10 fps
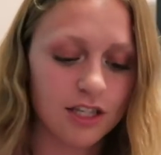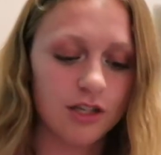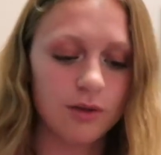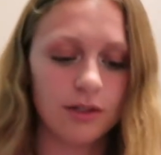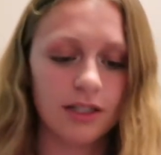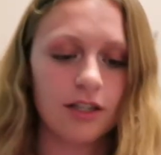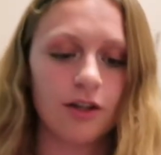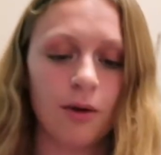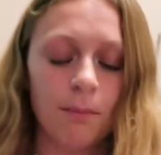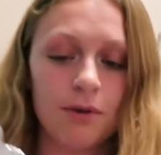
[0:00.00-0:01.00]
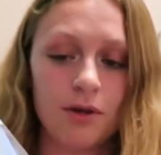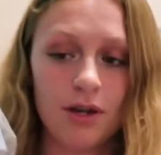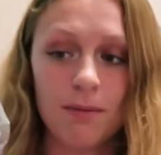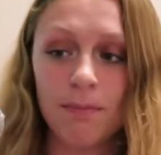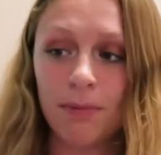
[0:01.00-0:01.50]
cute little
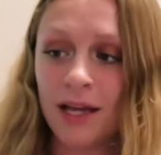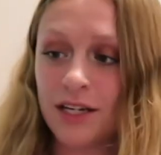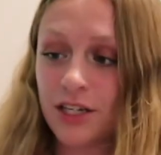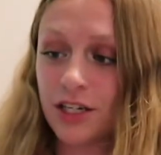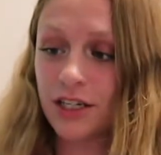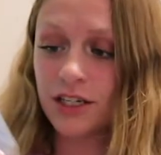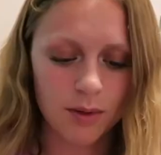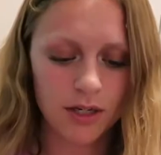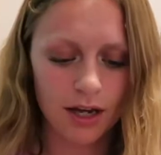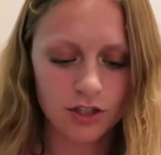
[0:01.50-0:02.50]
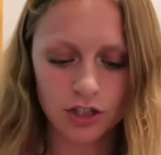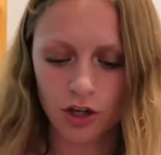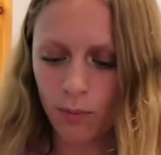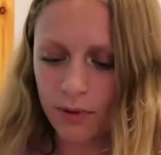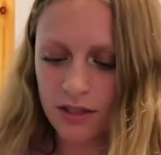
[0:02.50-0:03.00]
beauty blender. I'm gonna actually
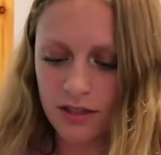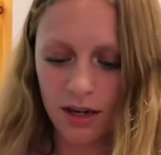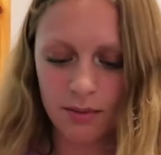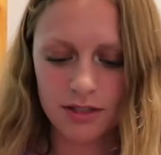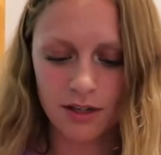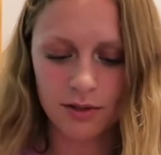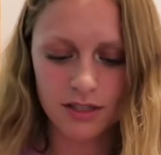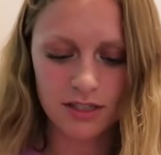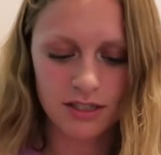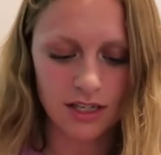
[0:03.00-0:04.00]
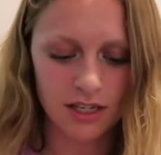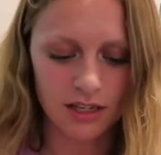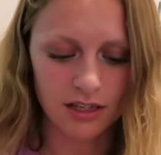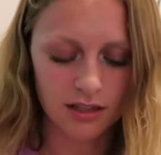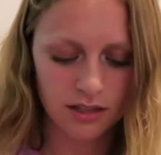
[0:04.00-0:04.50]
open this up because I want to see.